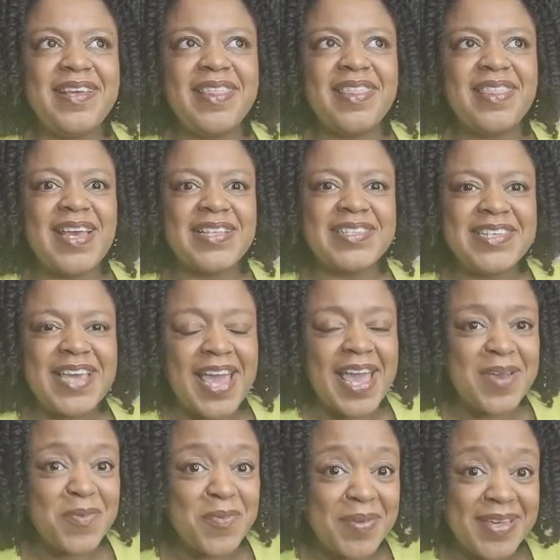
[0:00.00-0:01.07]
thirty-eight
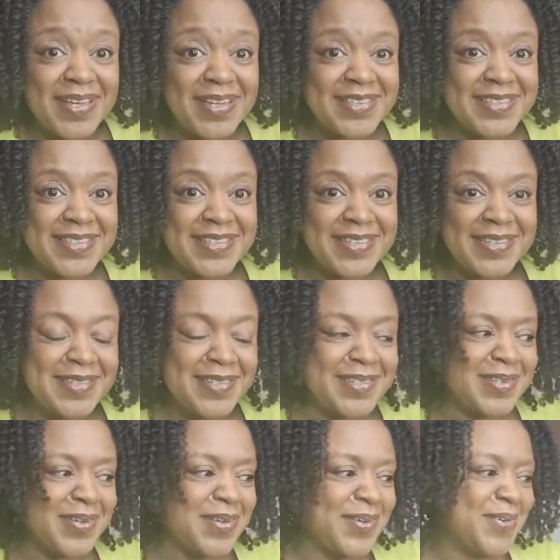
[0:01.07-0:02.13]
weeks,
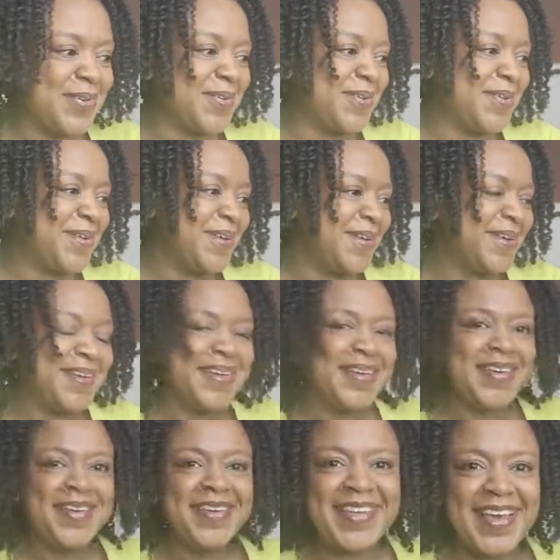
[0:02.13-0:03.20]
so
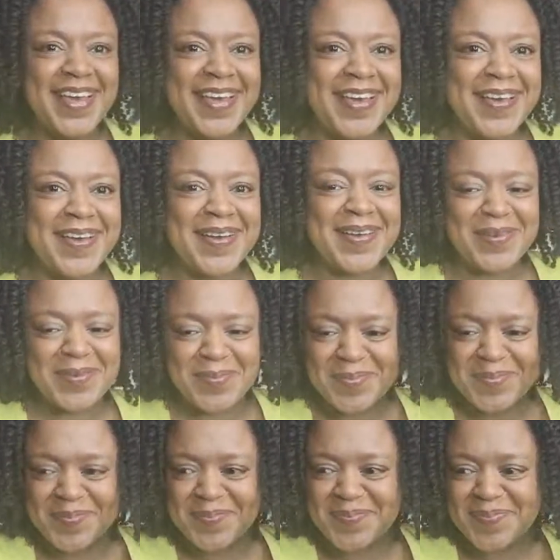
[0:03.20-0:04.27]
yeah, um
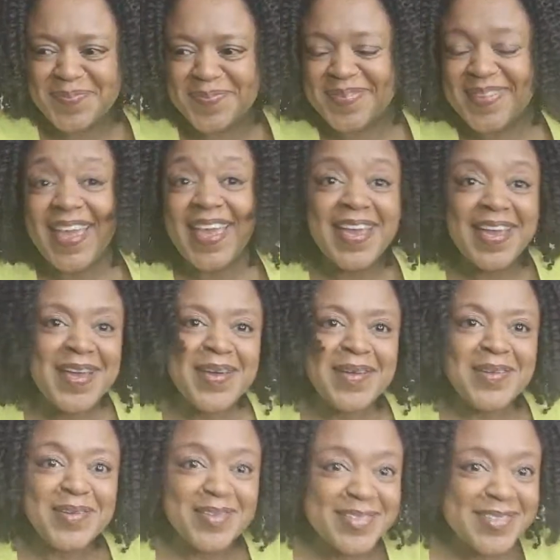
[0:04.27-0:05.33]

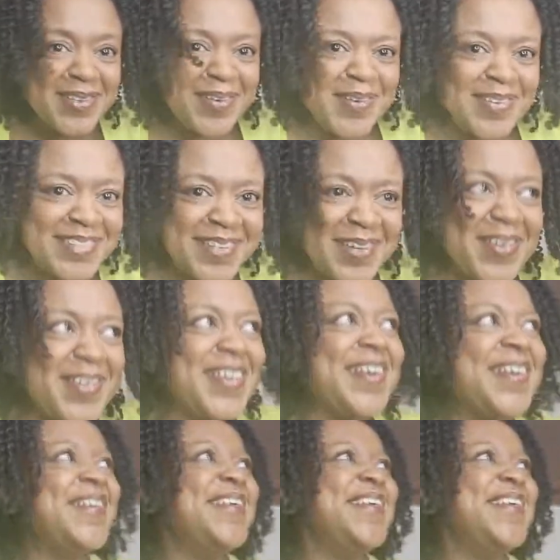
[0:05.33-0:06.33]
not too long to go now.